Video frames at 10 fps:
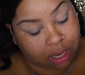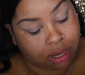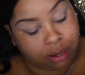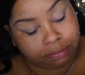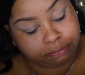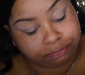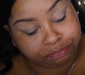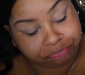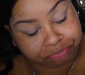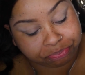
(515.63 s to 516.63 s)

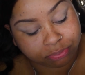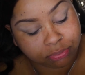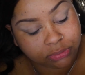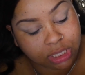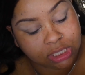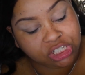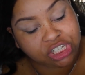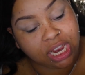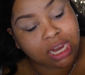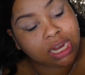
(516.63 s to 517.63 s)

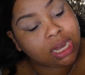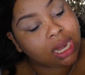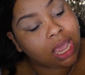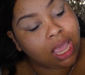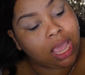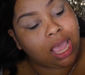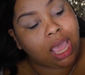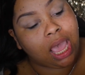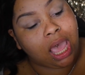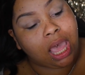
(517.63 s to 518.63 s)

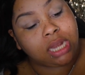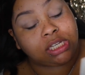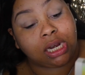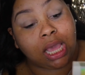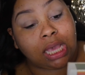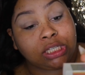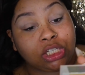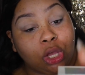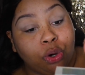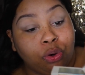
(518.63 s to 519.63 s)

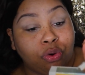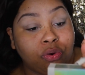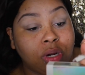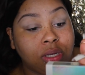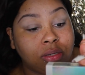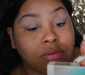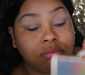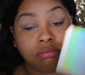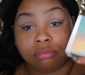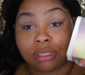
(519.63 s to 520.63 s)
Shaaanxo
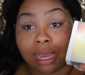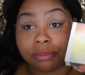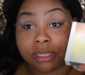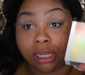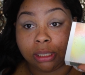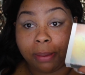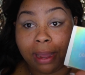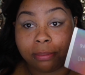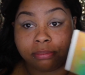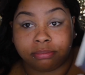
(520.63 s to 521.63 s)
times
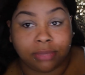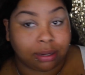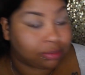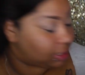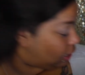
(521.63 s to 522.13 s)
ColourPop. That was